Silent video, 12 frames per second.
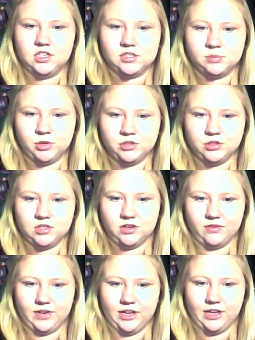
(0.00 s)
hasn't posted
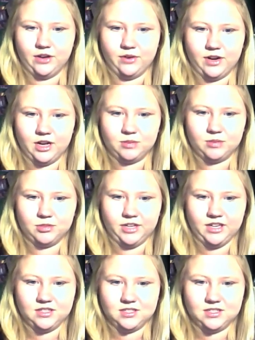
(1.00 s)
a video in a couple
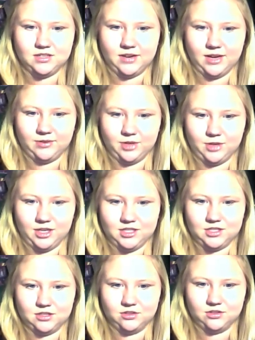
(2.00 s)
days, so I have to like
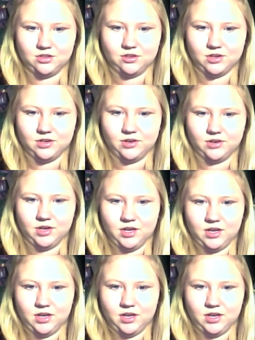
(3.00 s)
search through